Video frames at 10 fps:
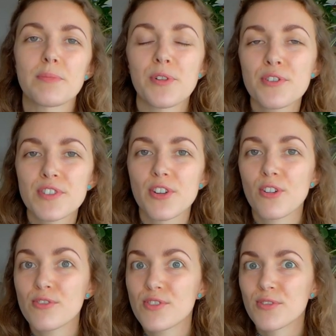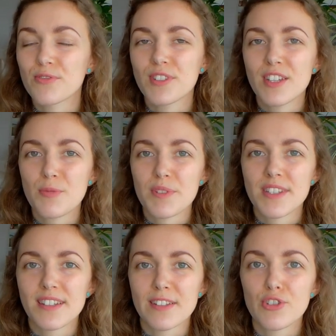the pros and cons of each
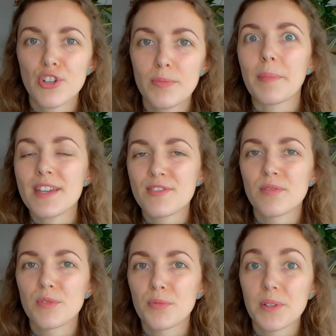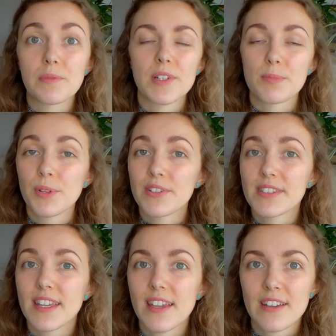particular shop based on what we've
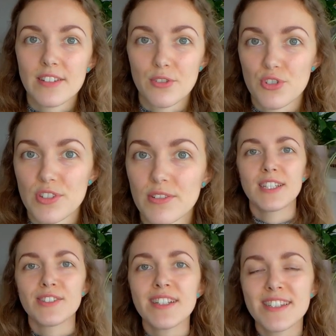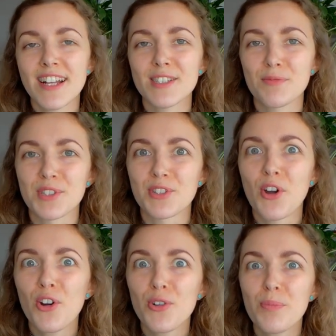experienced here in Nishta. So let's start with
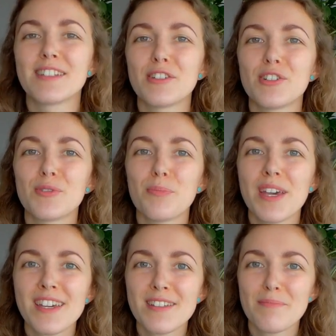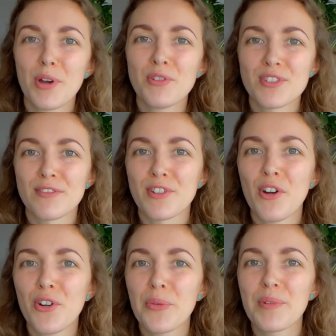co-op. The main bonus of
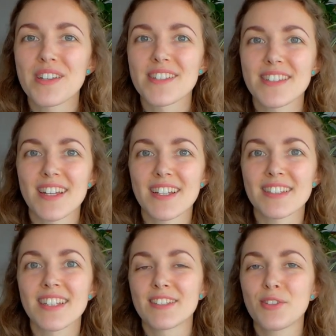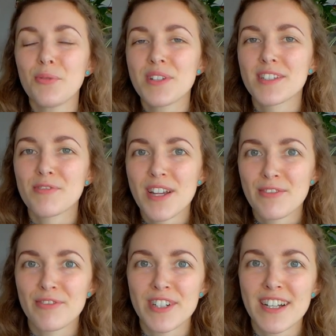co-op is that there's always a great
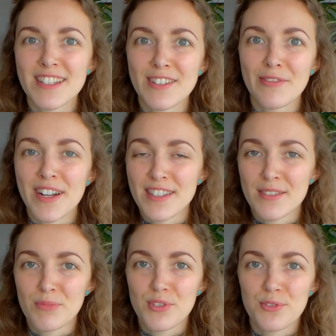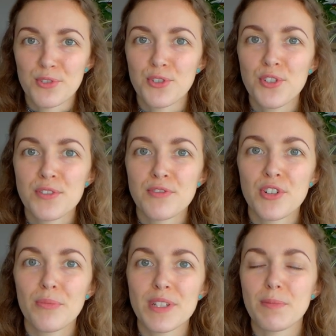variety of items to choose
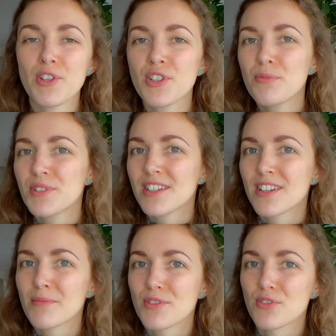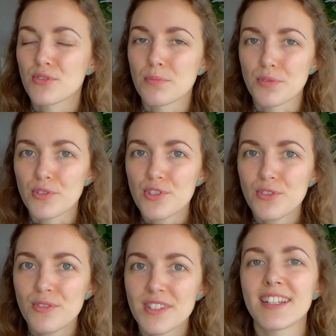from, especially when it comes to
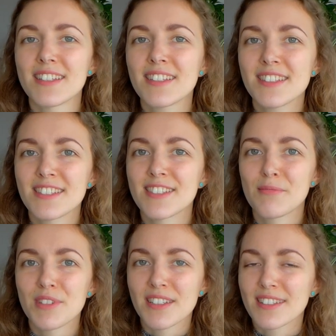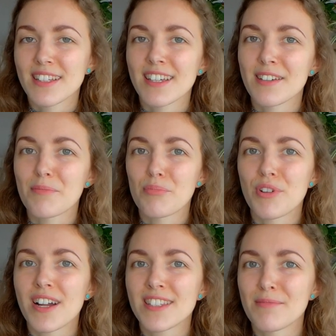produce. And I think this is something they
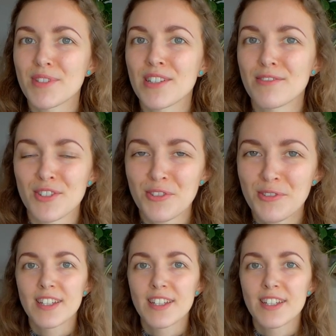pride themselves on.